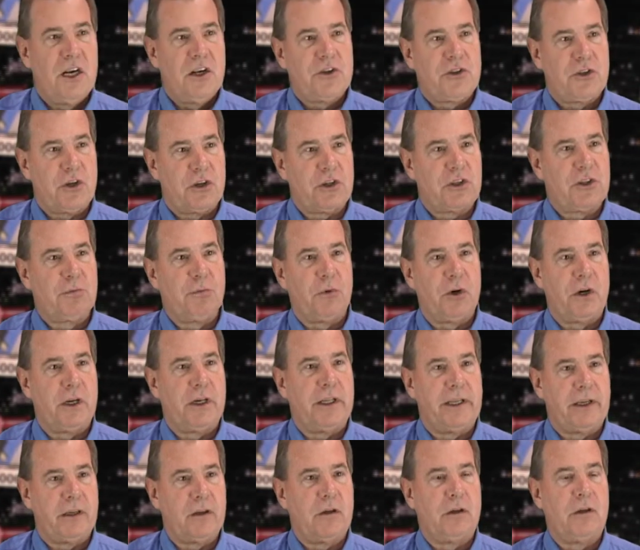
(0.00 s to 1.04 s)
CircSmart
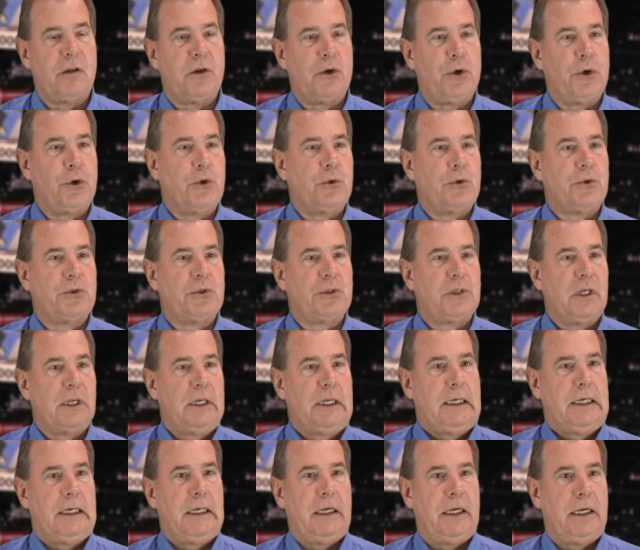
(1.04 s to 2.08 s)
includes
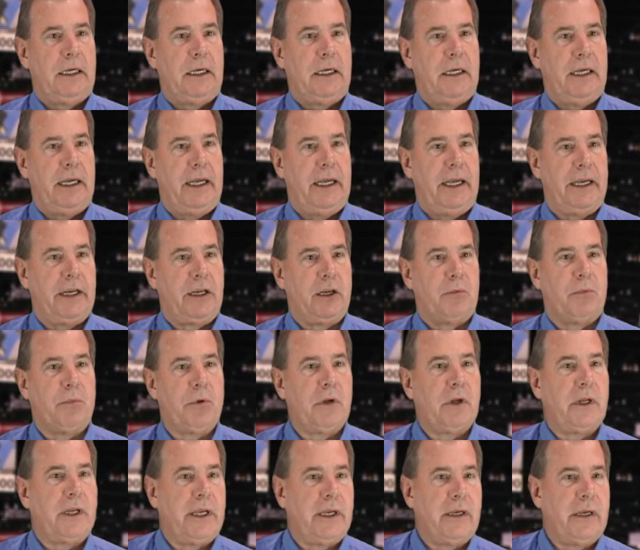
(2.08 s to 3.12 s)
a
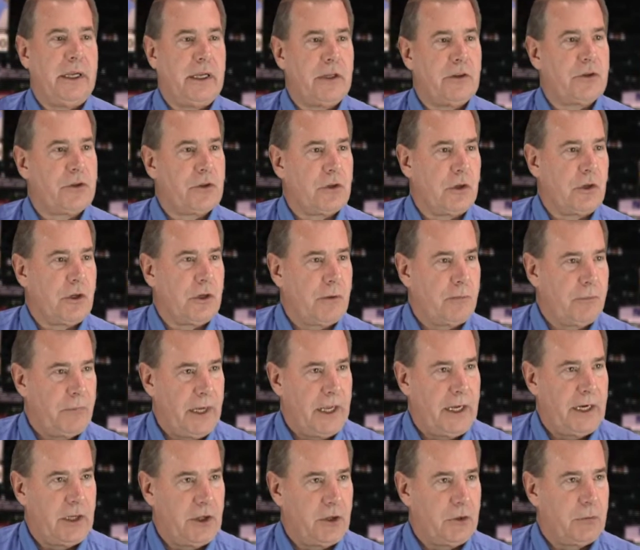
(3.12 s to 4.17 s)
complete insert
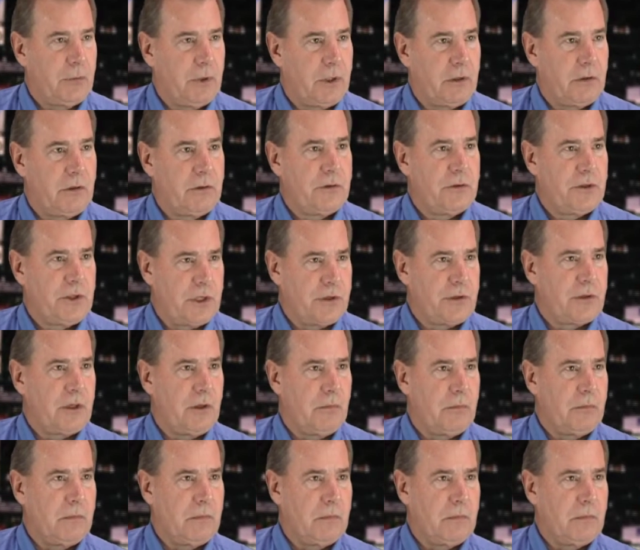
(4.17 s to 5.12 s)
management system.